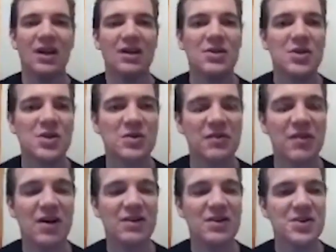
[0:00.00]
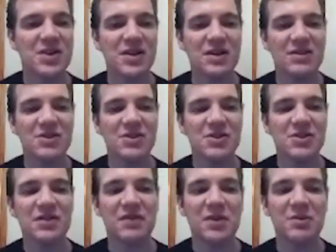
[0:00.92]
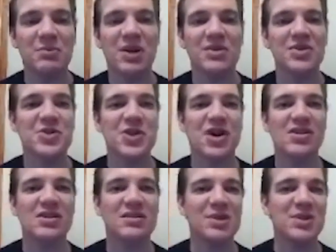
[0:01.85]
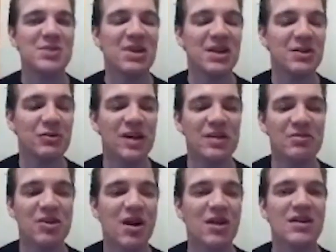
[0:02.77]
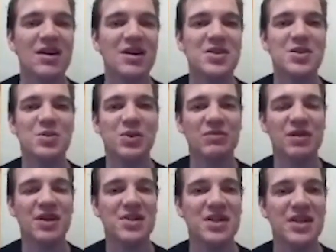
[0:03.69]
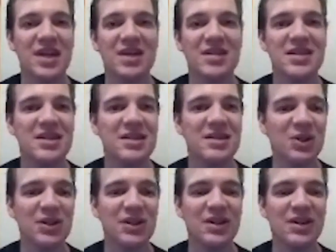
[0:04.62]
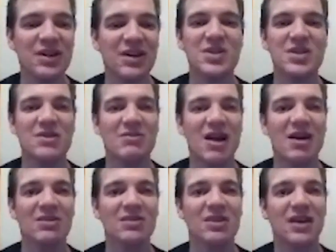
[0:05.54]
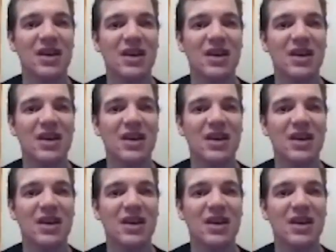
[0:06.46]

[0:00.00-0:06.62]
So far this year, in just a few months, Shardeum has made great progress. We've raised an $18 million seed round.